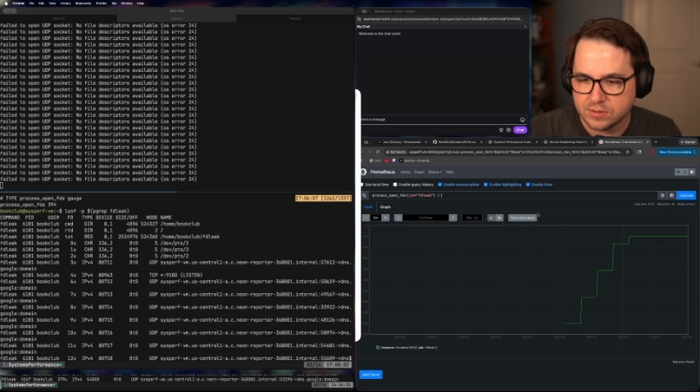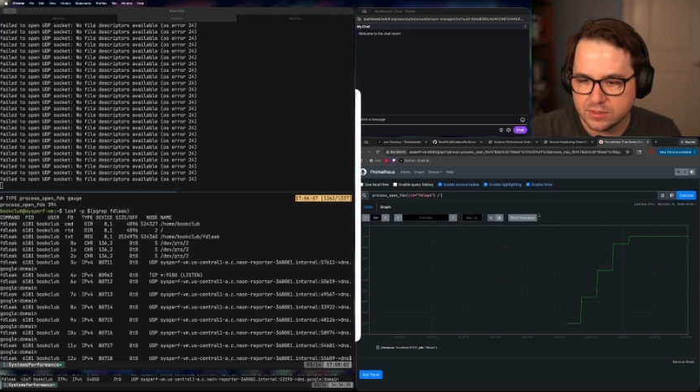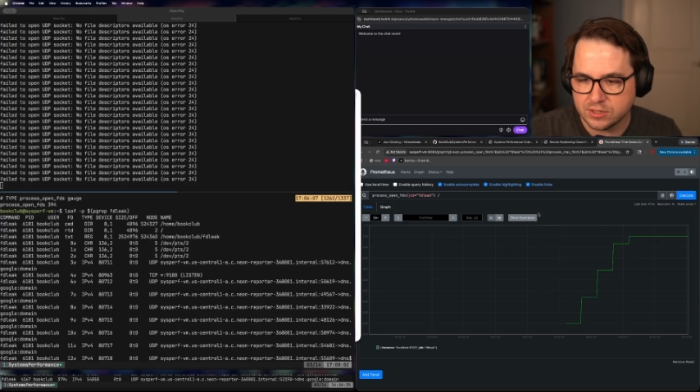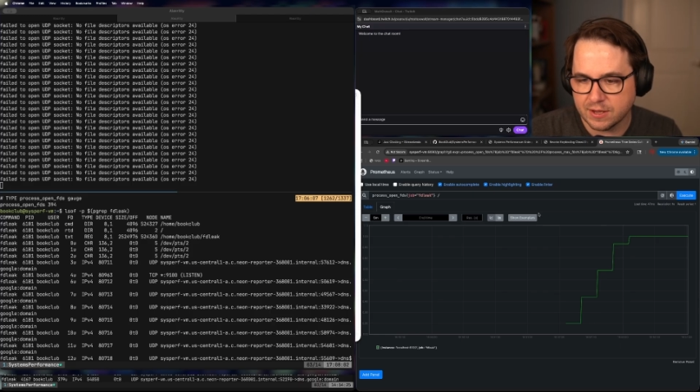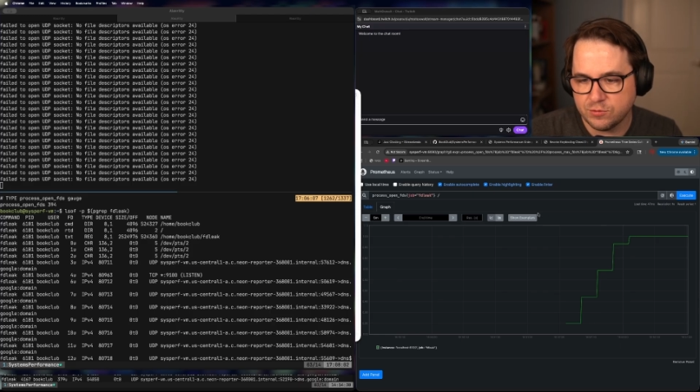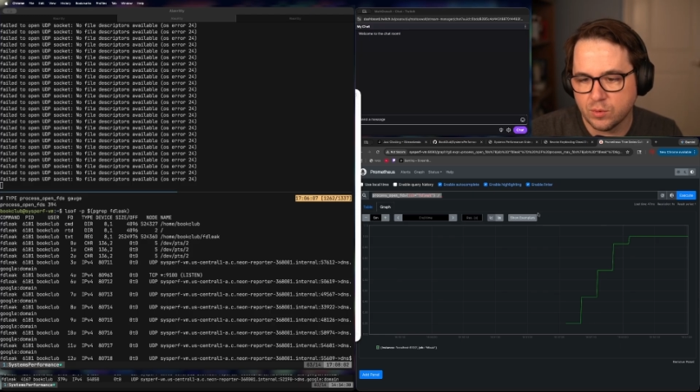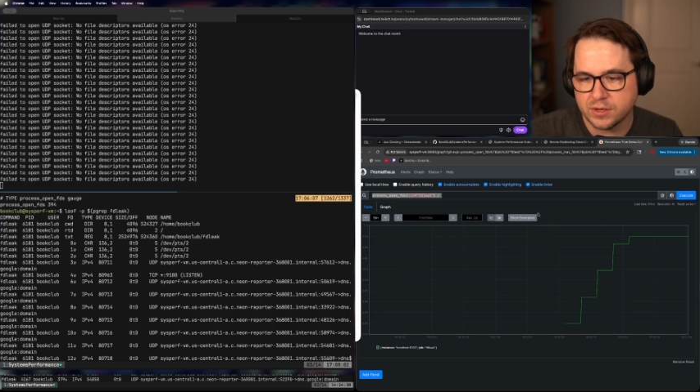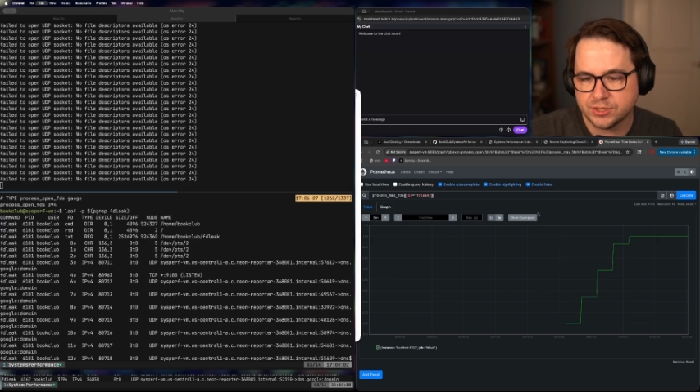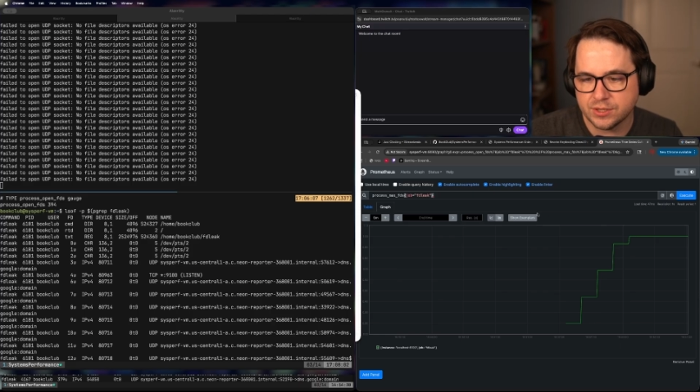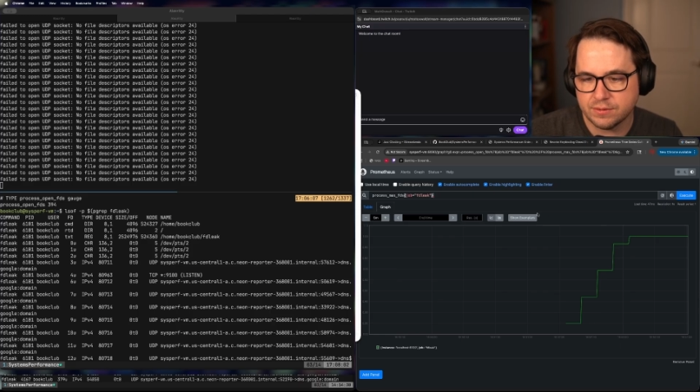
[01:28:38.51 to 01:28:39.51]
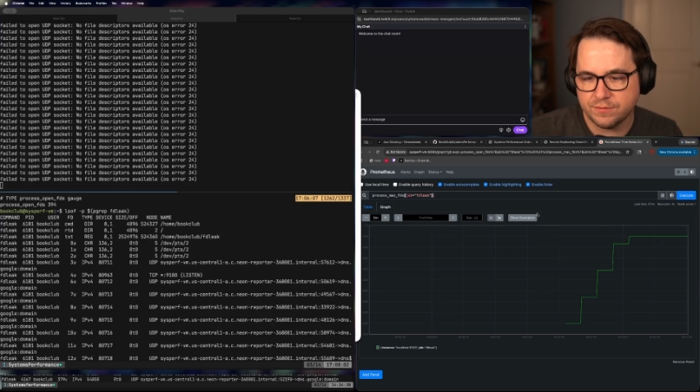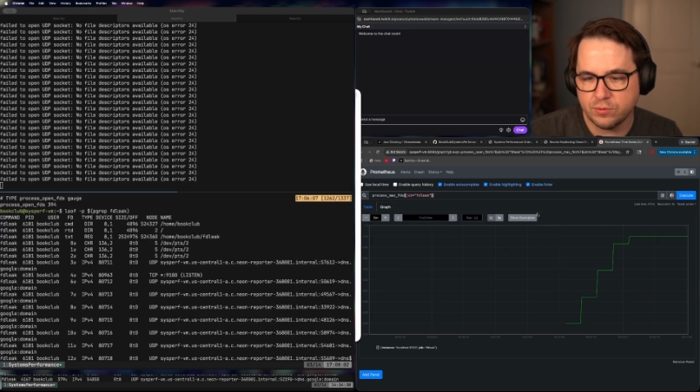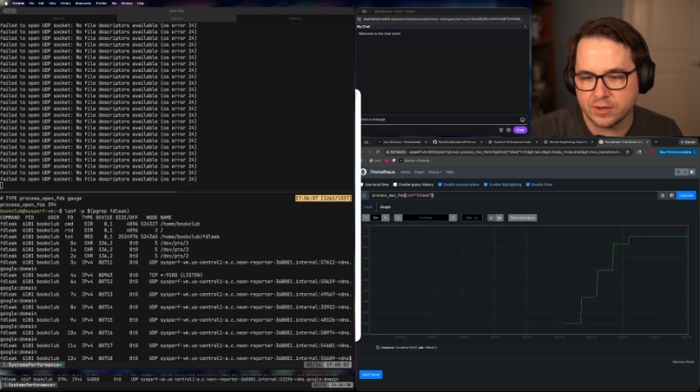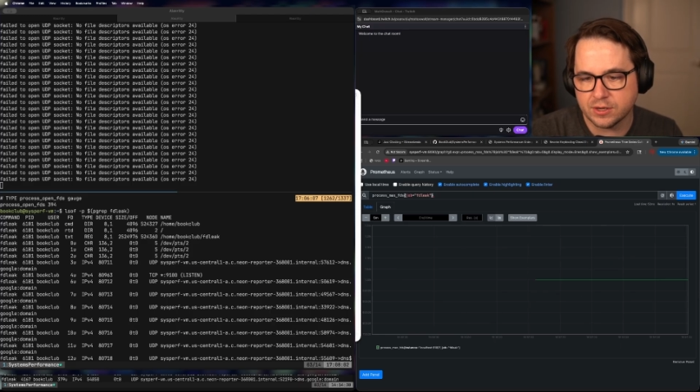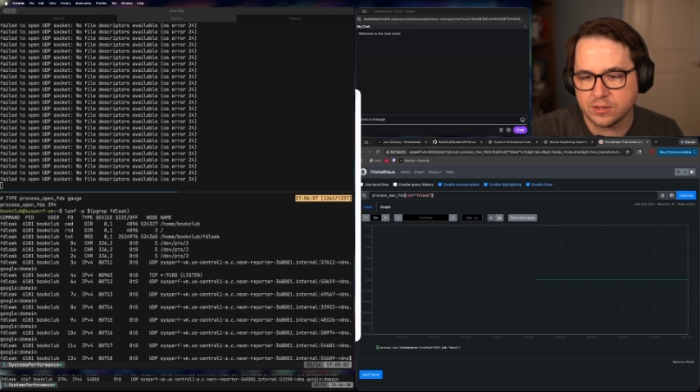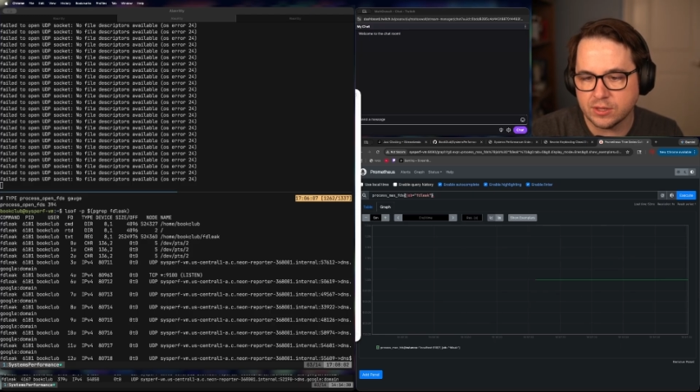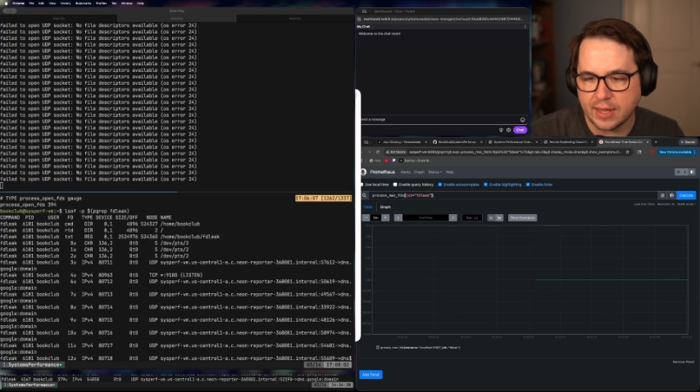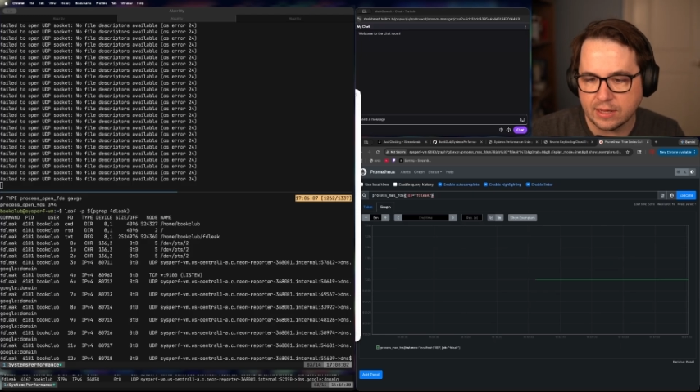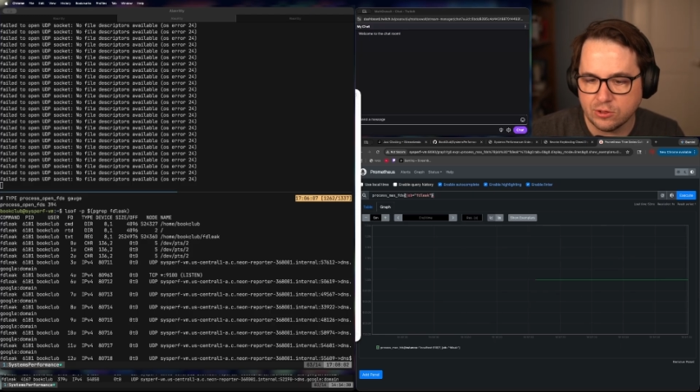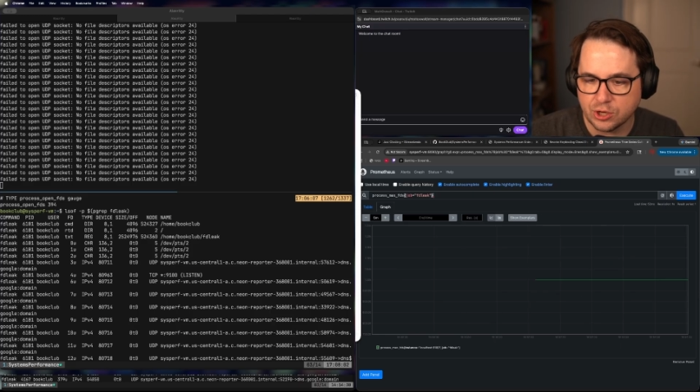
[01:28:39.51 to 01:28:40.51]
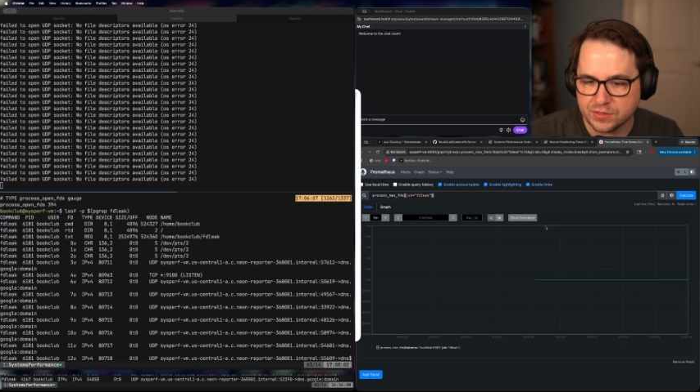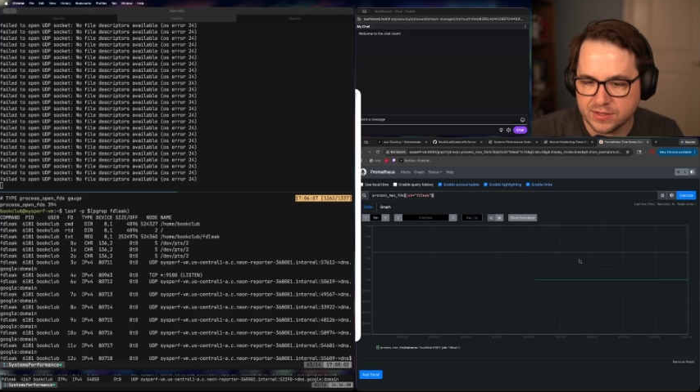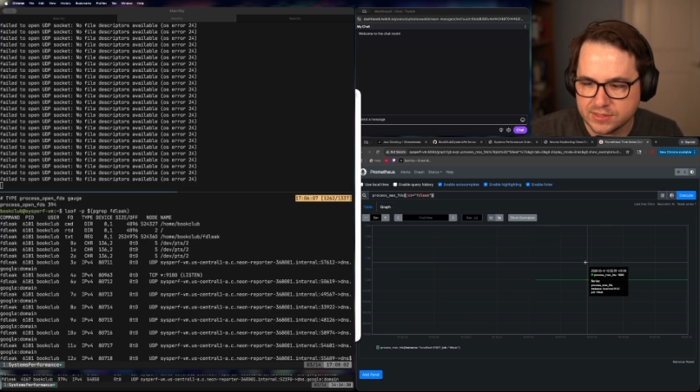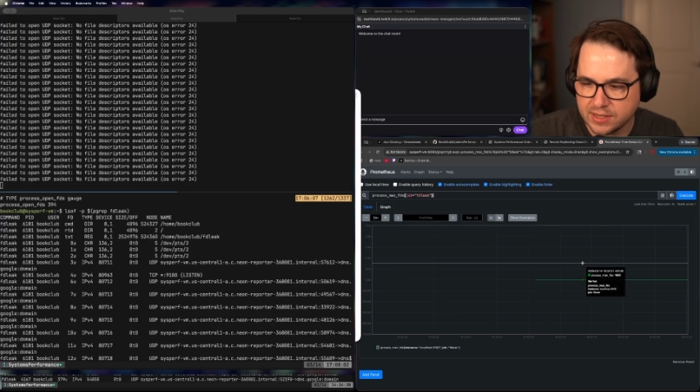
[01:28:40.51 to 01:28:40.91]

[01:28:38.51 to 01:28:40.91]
So like if you wanted to look at these